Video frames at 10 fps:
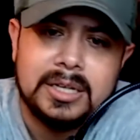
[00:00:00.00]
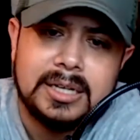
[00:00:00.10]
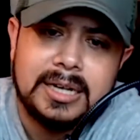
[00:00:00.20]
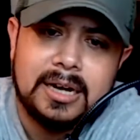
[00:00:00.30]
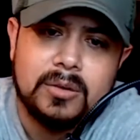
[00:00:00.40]

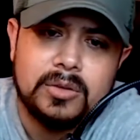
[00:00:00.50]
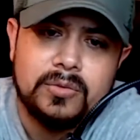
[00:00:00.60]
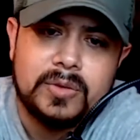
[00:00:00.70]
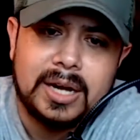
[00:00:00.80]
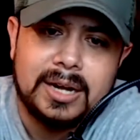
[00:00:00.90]
Now,
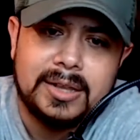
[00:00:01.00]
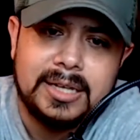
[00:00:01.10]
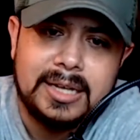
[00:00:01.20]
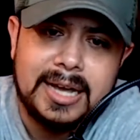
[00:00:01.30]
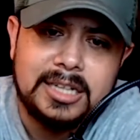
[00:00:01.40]
you've got
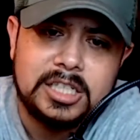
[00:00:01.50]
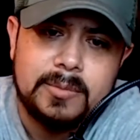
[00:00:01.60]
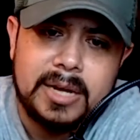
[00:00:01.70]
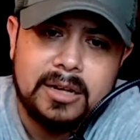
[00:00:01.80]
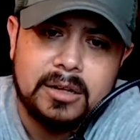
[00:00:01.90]
the
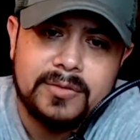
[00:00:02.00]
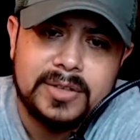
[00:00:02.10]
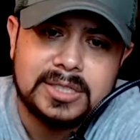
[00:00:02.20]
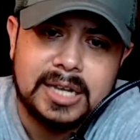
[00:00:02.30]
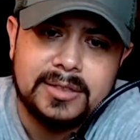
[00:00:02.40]
HML on
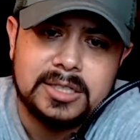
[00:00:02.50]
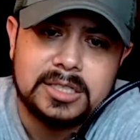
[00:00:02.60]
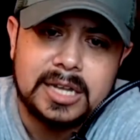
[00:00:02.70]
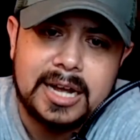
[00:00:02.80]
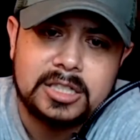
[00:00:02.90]
this side. This is
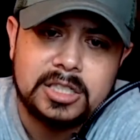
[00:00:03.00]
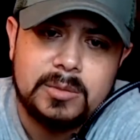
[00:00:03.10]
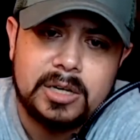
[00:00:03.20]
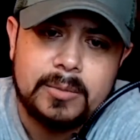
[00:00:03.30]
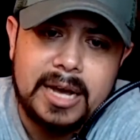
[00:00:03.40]
going to actually be
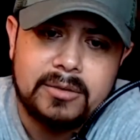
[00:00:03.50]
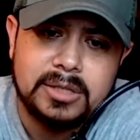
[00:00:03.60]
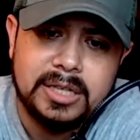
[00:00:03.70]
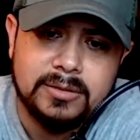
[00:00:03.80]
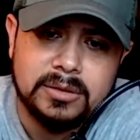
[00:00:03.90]
your battery
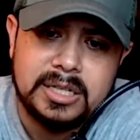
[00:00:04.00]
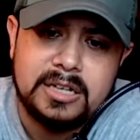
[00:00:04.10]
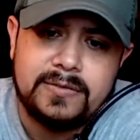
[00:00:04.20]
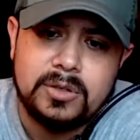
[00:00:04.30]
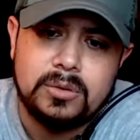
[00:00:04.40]
level.
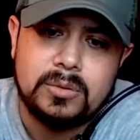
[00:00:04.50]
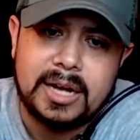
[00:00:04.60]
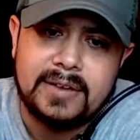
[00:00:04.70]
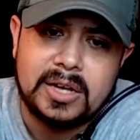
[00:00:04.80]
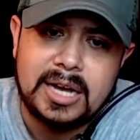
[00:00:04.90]
If you
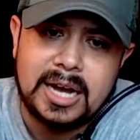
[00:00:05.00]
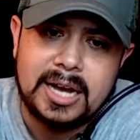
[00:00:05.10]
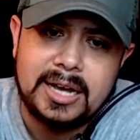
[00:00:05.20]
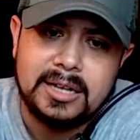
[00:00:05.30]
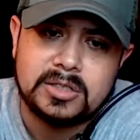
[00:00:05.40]
have a
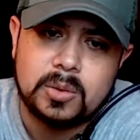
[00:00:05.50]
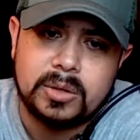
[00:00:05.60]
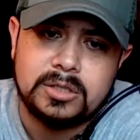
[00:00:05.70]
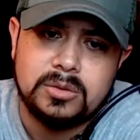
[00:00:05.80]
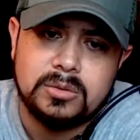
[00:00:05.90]
high, it's
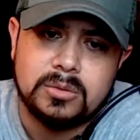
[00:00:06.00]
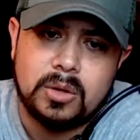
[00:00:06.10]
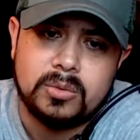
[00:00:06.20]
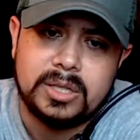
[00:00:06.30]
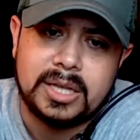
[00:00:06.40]
going to
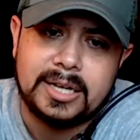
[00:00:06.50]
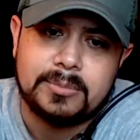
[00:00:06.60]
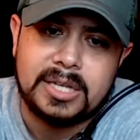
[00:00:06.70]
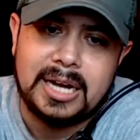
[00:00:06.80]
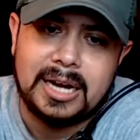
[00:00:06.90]
only light up
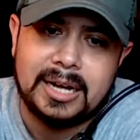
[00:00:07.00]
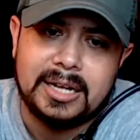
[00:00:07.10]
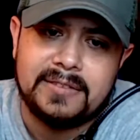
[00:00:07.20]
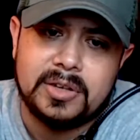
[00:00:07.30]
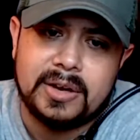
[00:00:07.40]
the high.
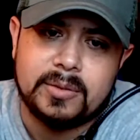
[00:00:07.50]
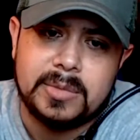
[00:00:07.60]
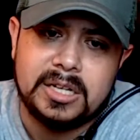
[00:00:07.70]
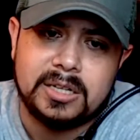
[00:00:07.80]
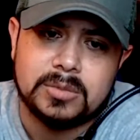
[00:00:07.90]
If you have a
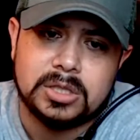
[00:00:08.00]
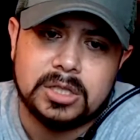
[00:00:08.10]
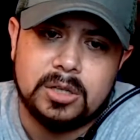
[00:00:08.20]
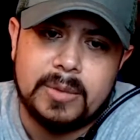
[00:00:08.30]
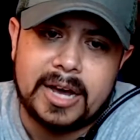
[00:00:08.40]
medium to
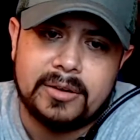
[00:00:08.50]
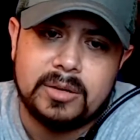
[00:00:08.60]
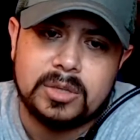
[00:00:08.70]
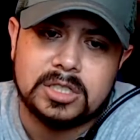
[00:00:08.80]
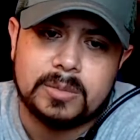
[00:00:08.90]
low battery,
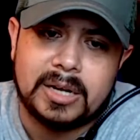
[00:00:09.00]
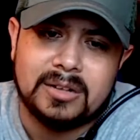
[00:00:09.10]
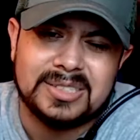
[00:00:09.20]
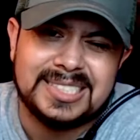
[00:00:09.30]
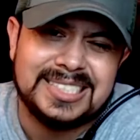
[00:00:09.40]
which is
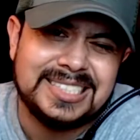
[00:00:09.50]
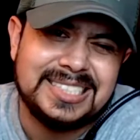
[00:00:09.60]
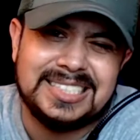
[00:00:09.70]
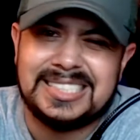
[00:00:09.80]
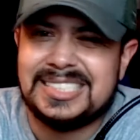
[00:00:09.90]
about
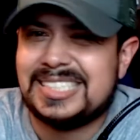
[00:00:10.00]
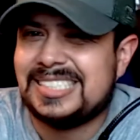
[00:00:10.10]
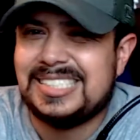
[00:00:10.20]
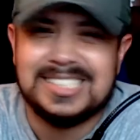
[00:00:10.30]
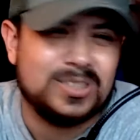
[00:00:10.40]

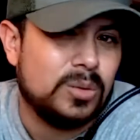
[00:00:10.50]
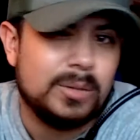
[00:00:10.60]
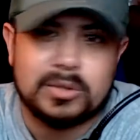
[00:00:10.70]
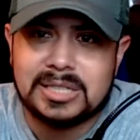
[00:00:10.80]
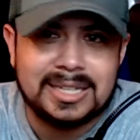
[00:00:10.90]
60 to
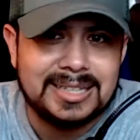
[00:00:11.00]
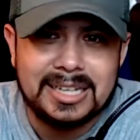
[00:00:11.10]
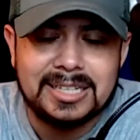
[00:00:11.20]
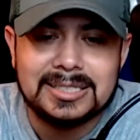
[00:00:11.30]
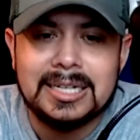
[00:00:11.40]
20%, I think it is,